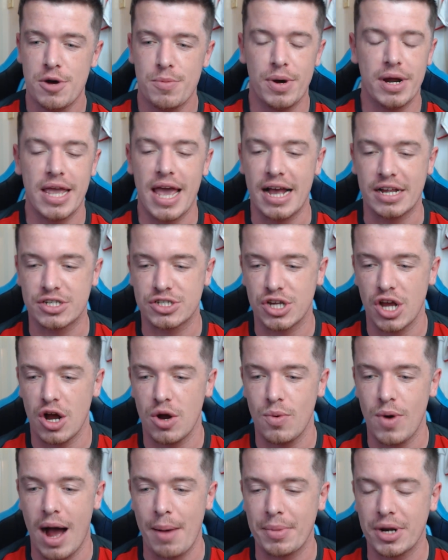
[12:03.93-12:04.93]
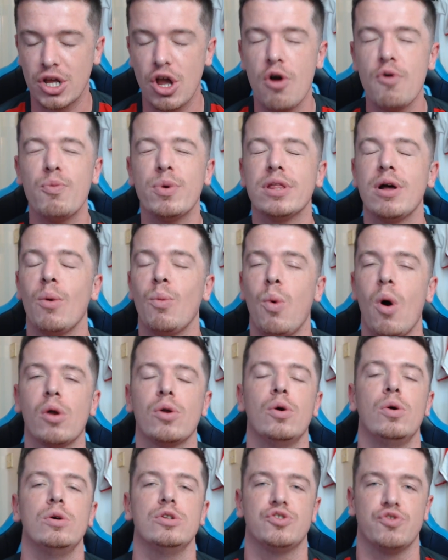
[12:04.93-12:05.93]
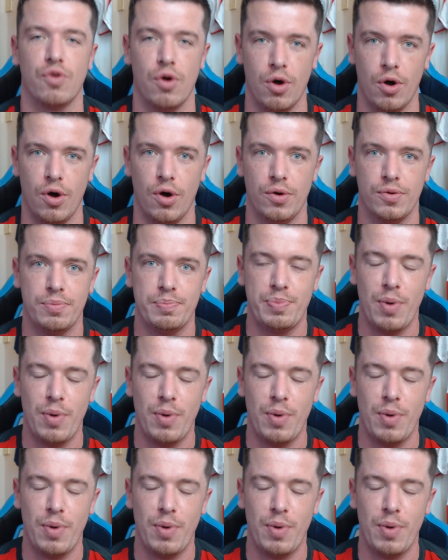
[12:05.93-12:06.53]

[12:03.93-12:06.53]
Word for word: But yeah, so I'm going to go with a one-all draw.